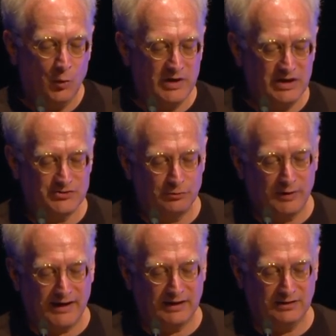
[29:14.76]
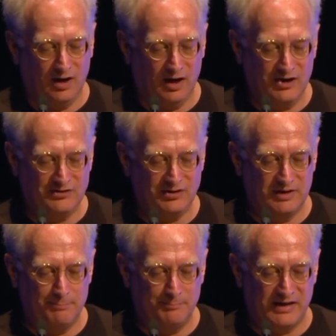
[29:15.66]
We need to recognize that
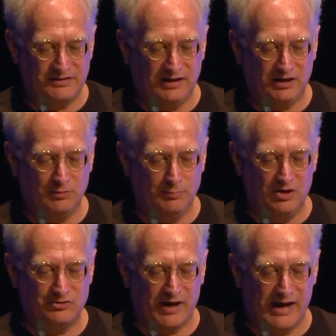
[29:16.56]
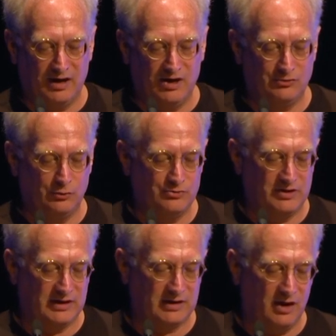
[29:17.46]
embedding commercial AI tools
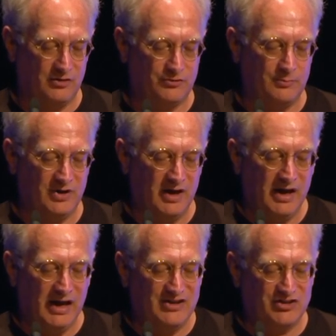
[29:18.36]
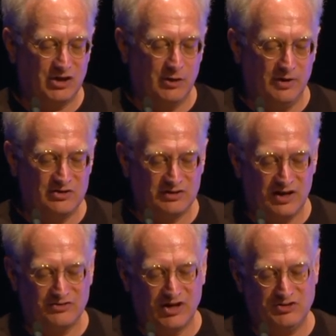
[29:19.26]
in classrooms is a
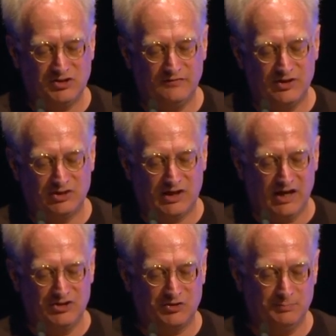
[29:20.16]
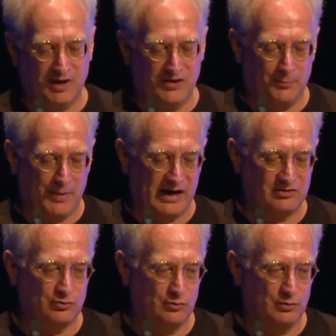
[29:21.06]
commercialization of education by the
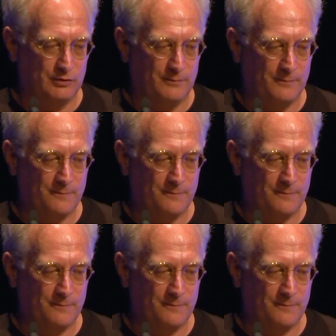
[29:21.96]
back door.